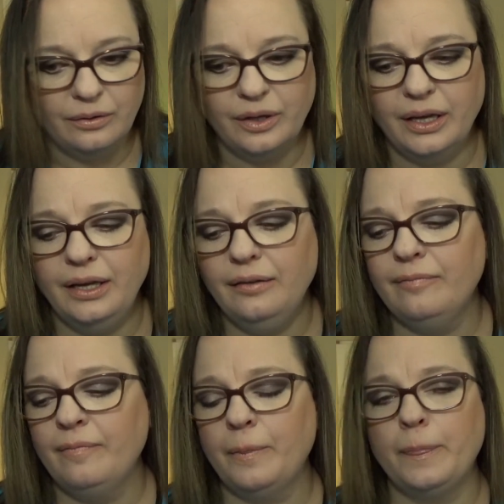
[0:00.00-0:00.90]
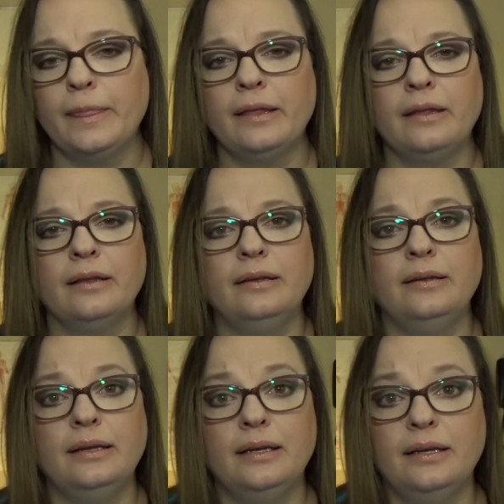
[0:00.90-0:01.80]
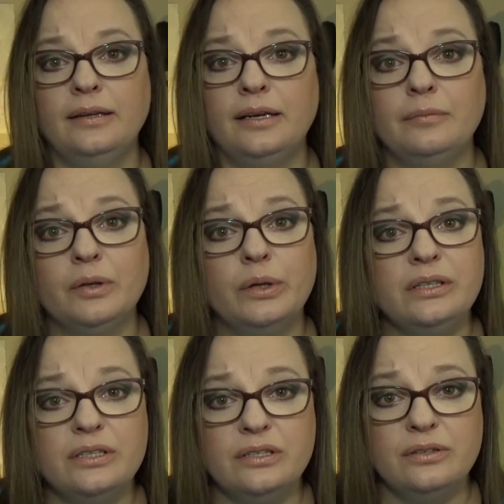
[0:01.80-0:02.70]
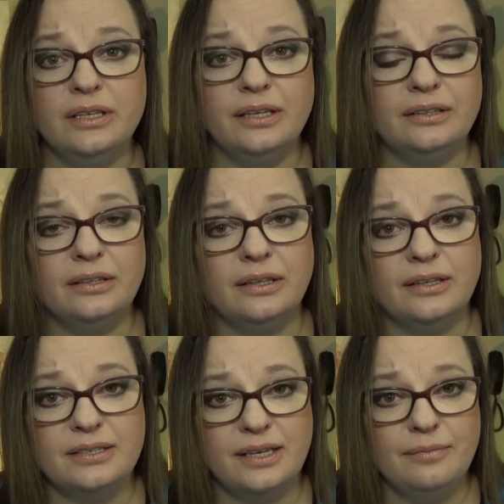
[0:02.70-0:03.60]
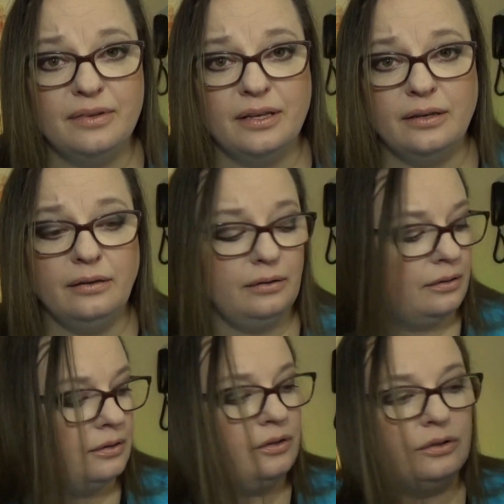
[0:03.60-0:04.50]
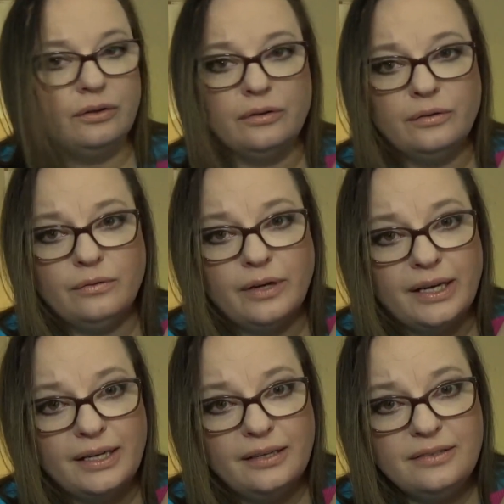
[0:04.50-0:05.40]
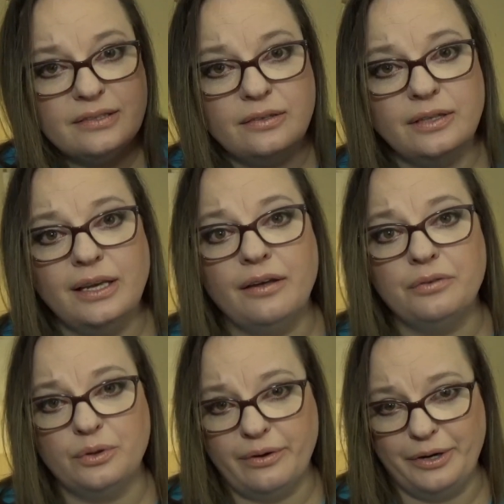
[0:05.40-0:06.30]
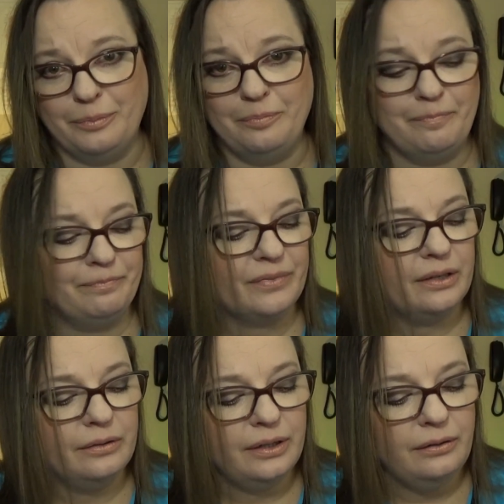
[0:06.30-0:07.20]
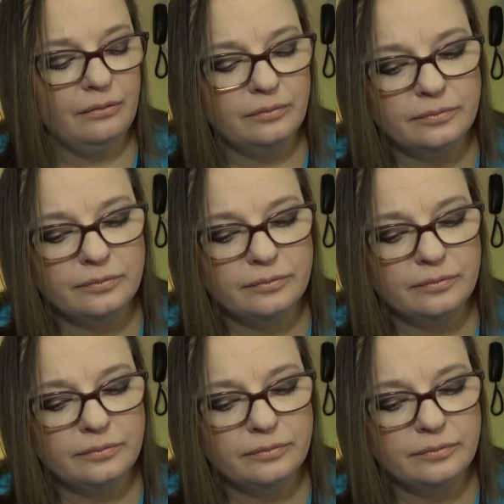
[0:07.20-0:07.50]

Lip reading: Okay. And then I'm going to do that the same thing on your radius on the other arm. Okay?